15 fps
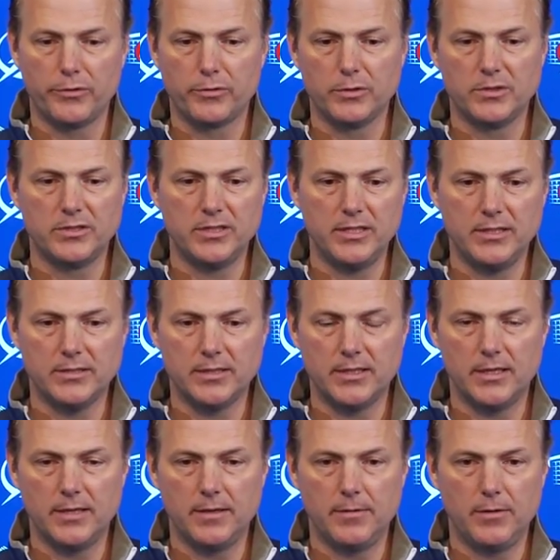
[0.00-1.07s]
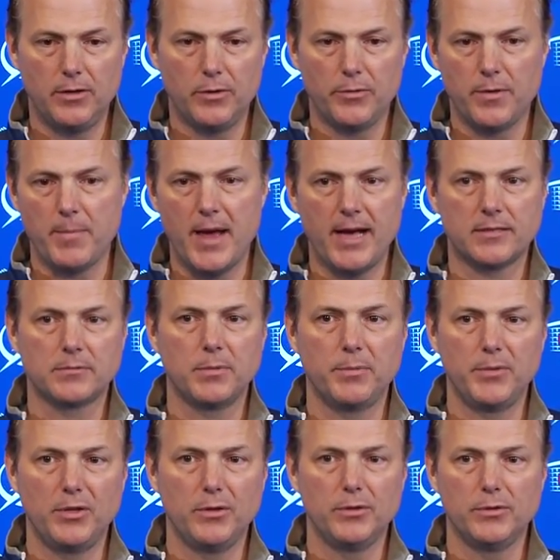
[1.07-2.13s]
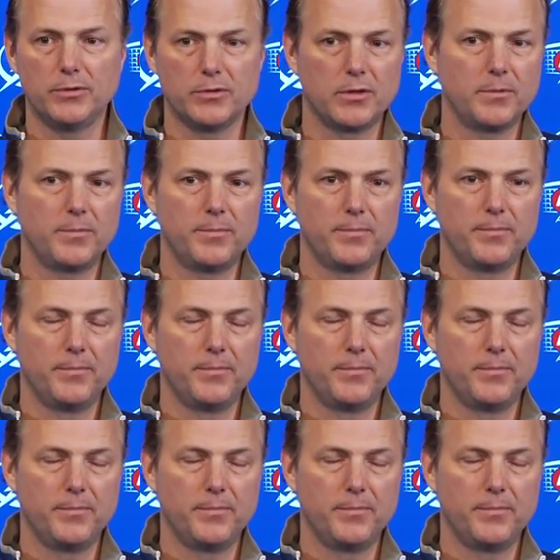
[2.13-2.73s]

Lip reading: through a season and, you know, the maximum you lose are,